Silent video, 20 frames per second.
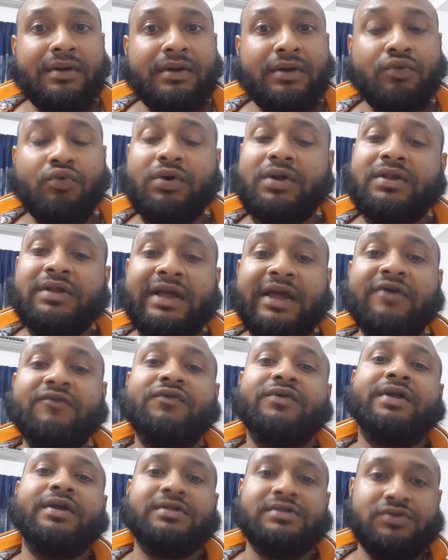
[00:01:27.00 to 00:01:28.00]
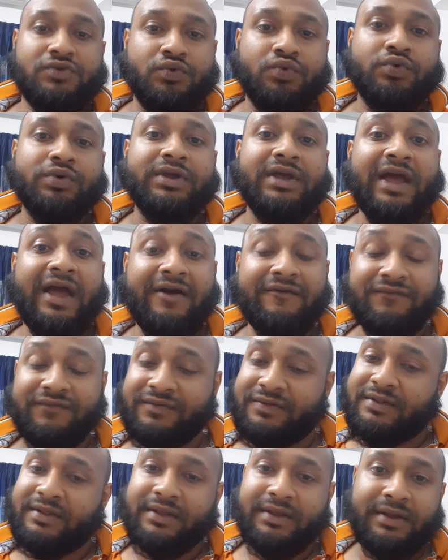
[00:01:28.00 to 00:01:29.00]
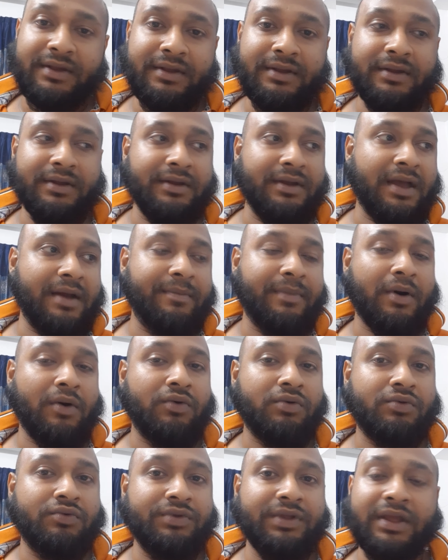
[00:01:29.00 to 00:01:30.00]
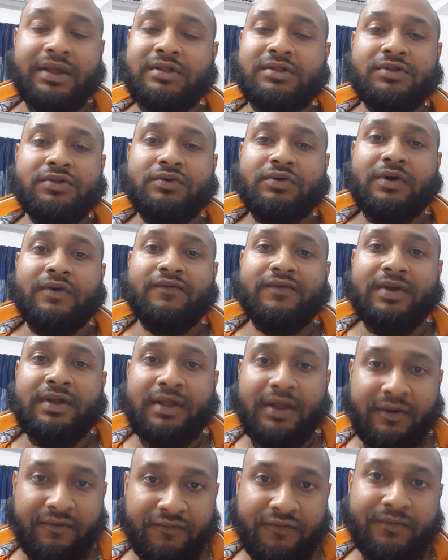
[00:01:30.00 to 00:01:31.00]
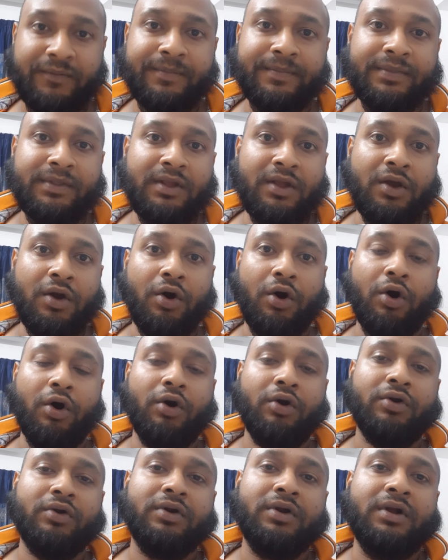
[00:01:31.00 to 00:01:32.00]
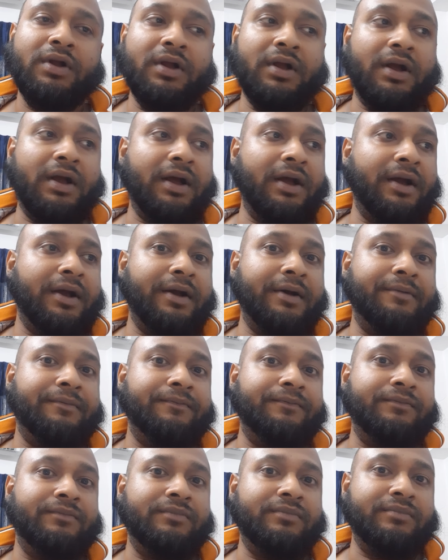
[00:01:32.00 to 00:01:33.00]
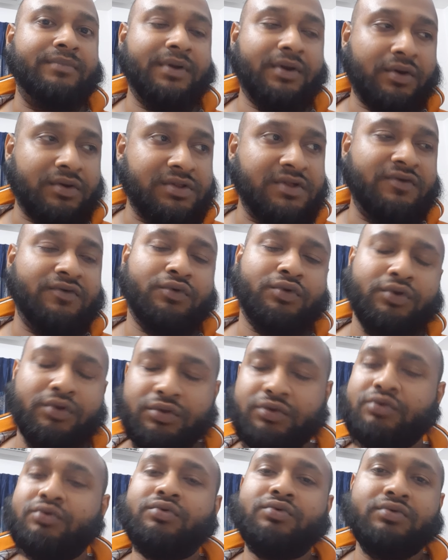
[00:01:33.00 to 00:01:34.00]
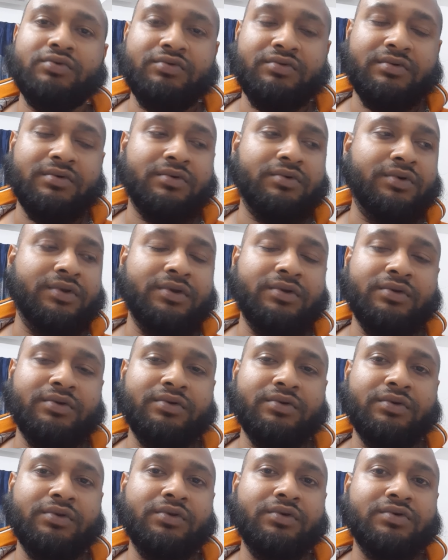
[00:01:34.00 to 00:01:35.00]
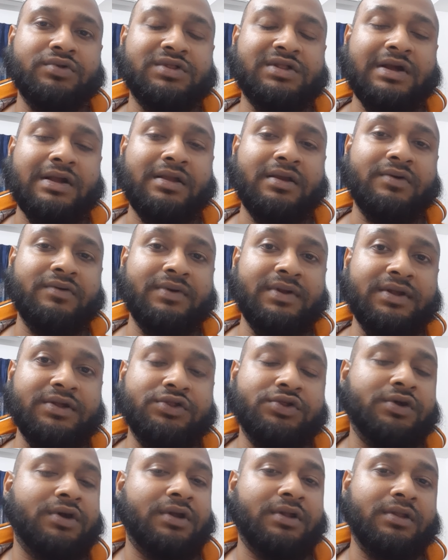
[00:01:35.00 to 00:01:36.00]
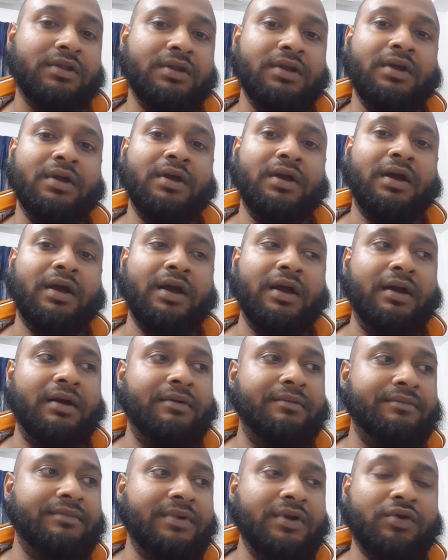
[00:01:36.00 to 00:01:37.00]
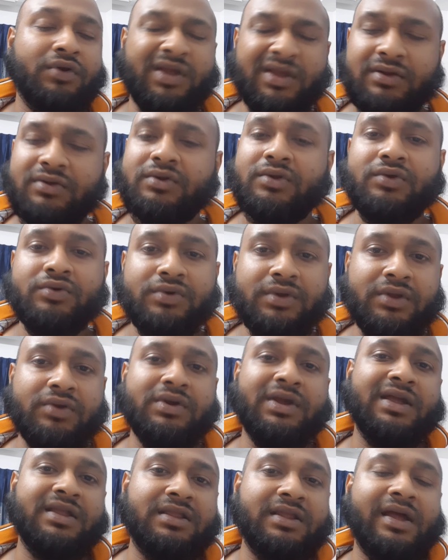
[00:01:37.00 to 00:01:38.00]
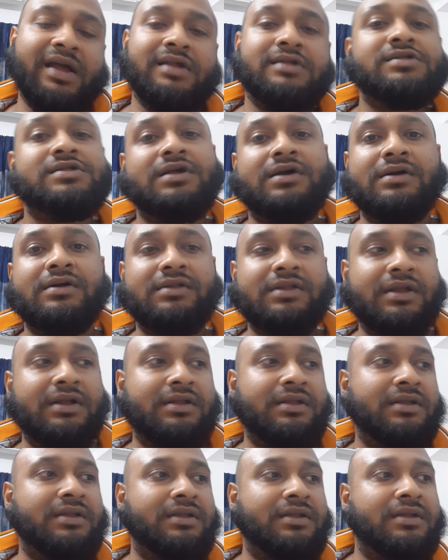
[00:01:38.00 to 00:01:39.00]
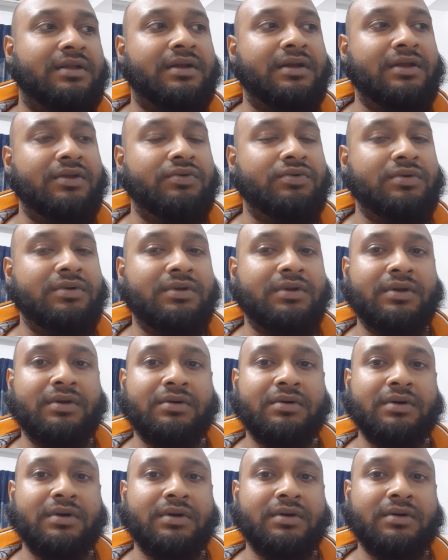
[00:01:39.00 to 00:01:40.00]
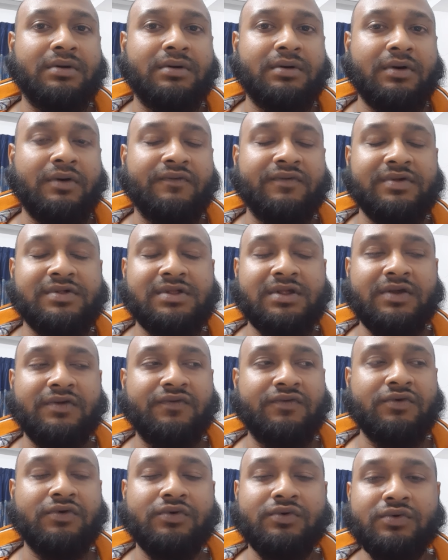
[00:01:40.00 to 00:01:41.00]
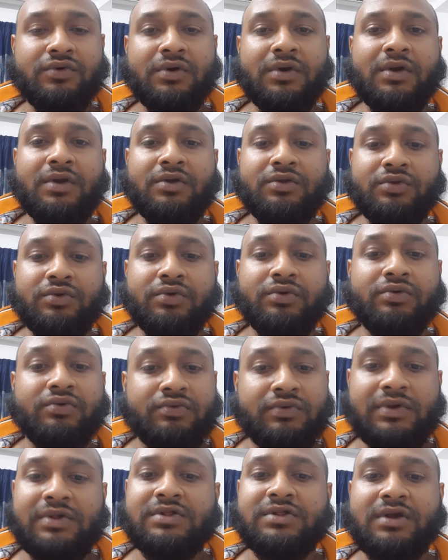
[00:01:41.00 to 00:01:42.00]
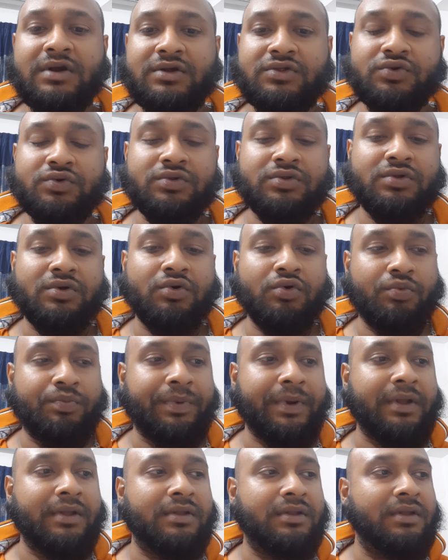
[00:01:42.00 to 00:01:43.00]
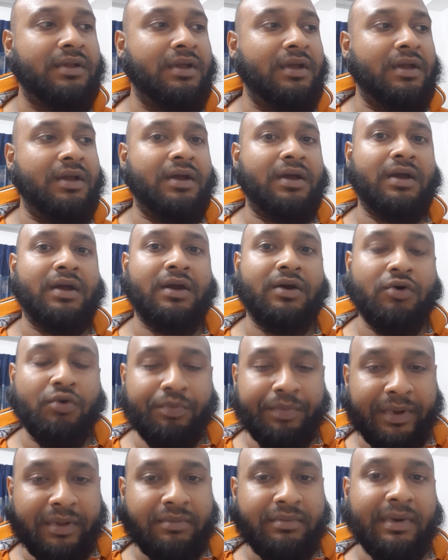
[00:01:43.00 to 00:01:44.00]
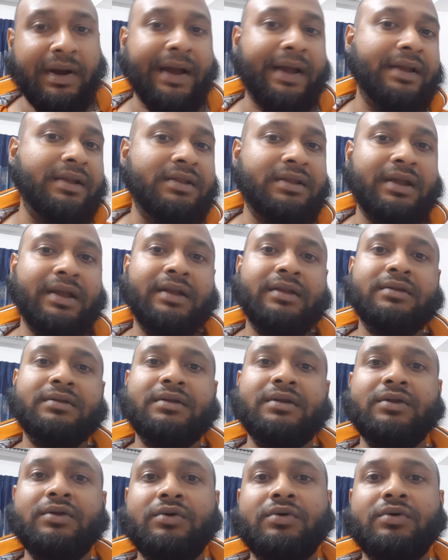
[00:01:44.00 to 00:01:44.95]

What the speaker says: what evidence do we have about there's no afterlife? Or because when you study religion, you get the answer that you obviously, if you do your research with open mind, and if